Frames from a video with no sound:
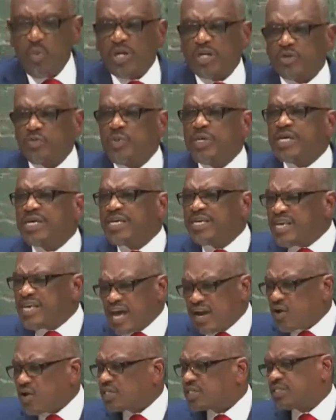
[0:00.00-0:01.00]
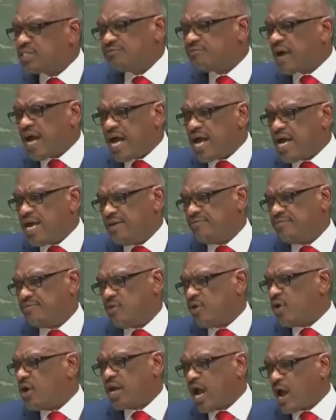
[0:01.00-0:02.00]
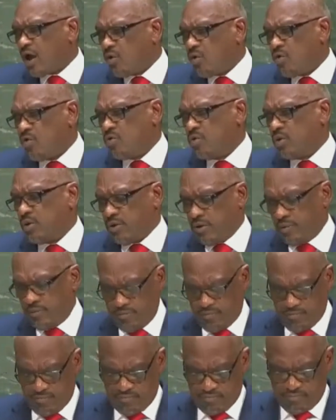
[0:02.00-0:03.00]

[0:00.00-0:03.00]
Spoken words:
which we cannot survive on our own.